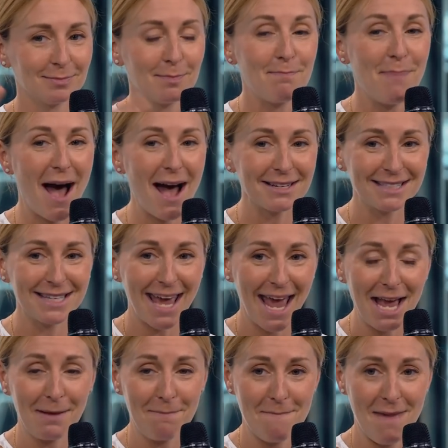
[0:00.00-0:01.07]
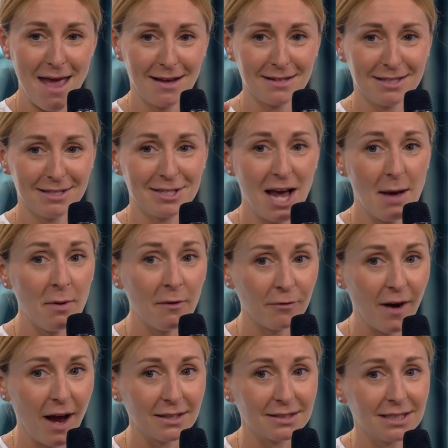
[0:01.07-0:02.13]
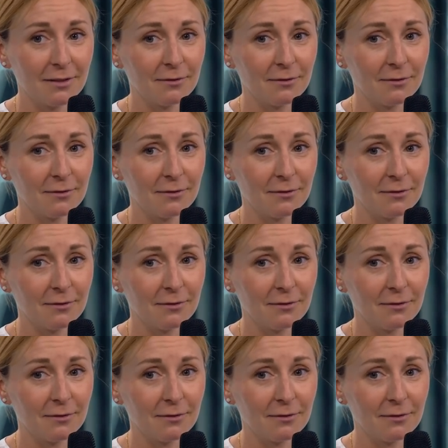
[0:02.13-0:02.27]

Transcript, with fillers: box cake mix and tub of frosting